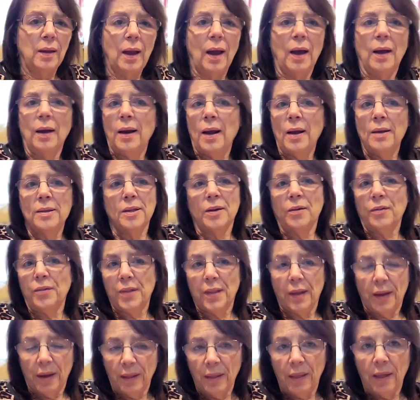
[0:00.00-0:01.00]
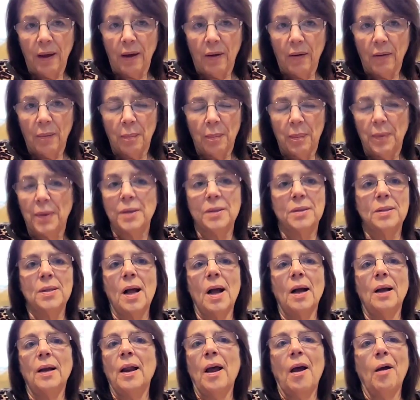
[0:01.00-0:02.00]
yeah, it has everything in there, but it's
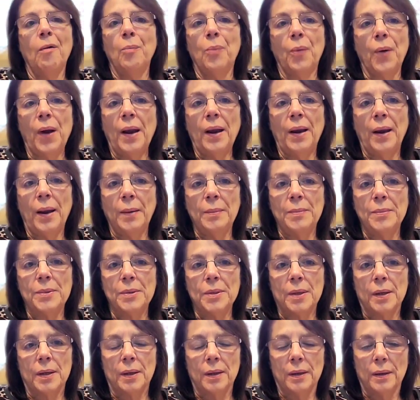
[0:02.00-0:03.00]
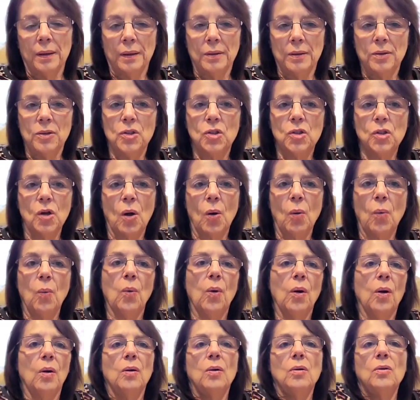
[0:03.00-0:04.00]
not going to have brand names. So
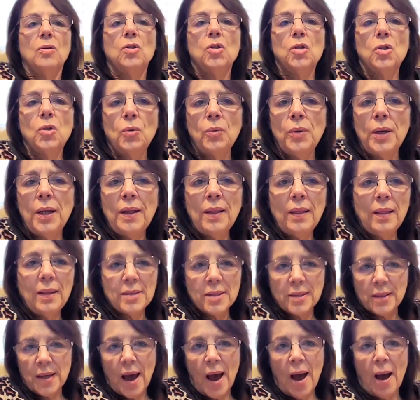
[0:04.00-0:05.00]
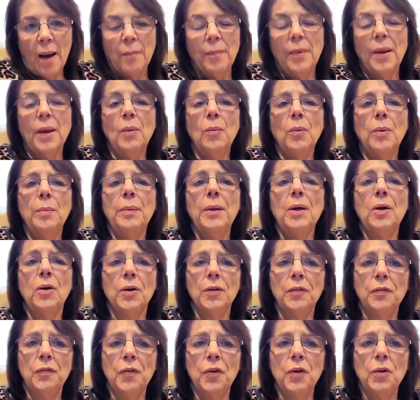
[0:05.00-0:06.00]
do you need this app? It would be
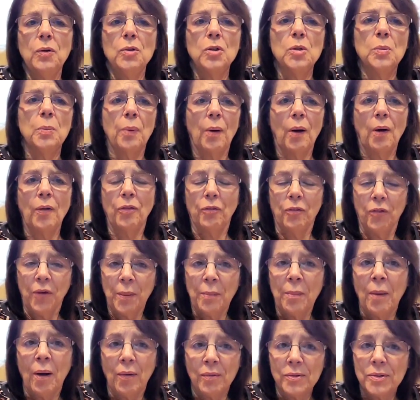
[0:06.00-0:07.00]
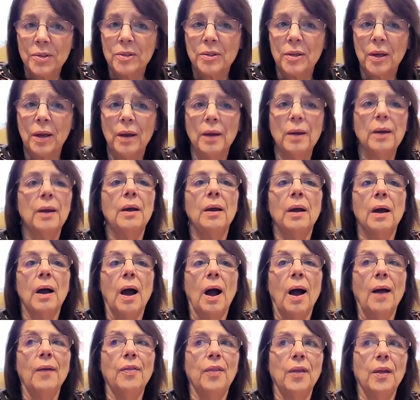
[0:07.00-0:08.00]
good for you to buy 3 months,
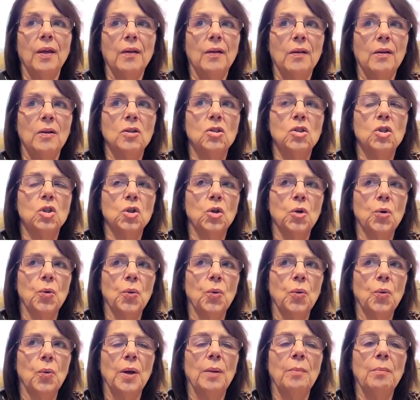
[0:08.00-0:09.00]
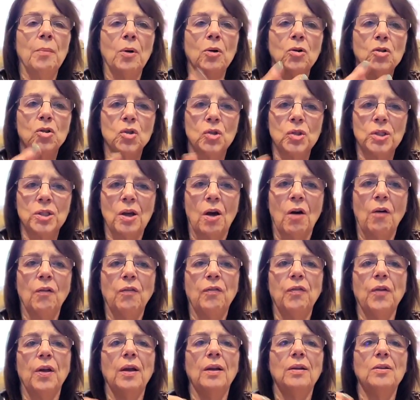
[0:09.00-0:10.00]
I think, to immerse yourself
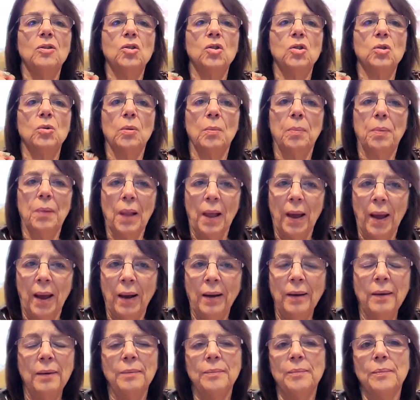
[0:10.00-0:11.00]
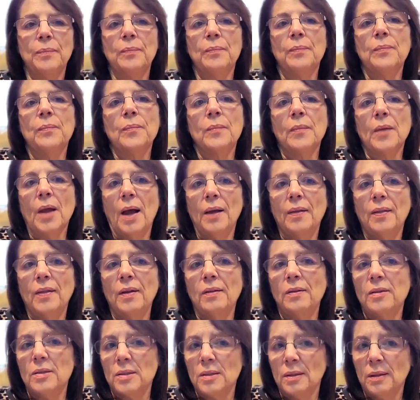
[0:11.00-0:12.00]
into the plan. I
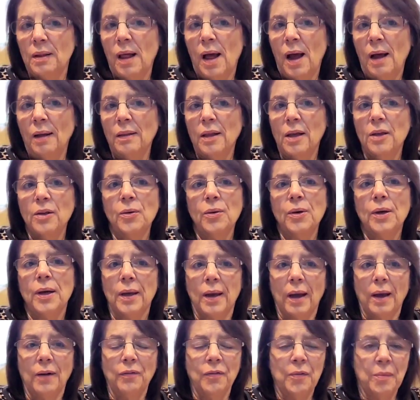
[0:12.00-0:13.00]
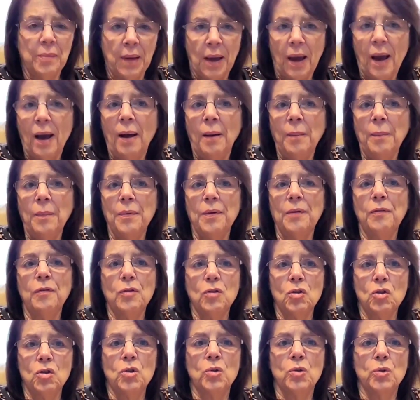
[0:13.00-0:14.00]
think there's a lot that you can get from the app if
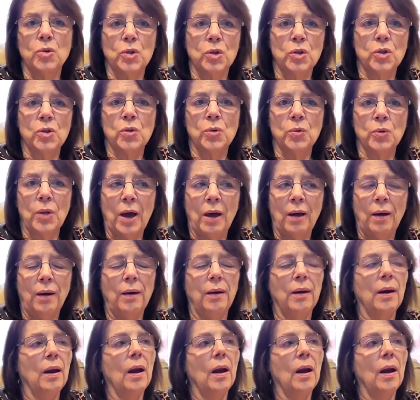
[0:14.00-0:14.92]
you choose to do that.